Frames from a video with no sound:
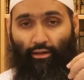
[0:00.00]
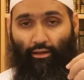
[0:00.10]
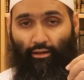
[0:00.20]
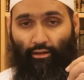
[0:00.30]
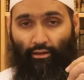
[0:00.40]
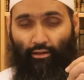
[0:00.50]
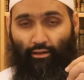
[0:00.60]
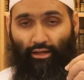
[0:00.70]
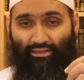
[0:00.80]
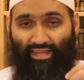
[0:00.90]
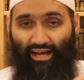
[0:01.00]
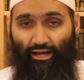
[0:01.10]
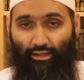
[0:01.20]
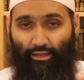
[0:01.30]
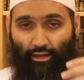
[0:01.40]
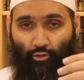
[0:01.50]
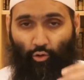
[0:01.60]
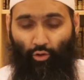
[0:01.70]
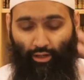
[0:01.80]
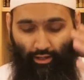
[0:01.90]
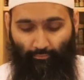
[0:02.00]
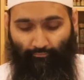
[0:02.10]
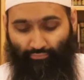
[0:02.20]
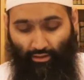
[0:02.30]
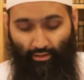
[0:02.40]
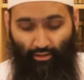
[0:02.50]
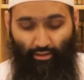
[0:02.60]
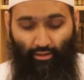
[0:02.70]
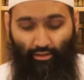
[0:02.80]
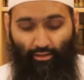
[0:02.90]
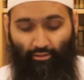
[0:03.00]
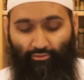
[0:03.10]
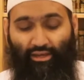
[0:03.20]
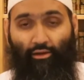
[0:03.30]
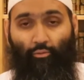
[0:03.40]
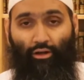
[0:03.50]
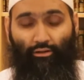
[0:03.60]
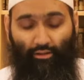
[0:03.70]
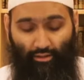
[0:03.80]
a da'i, a caller, saying what?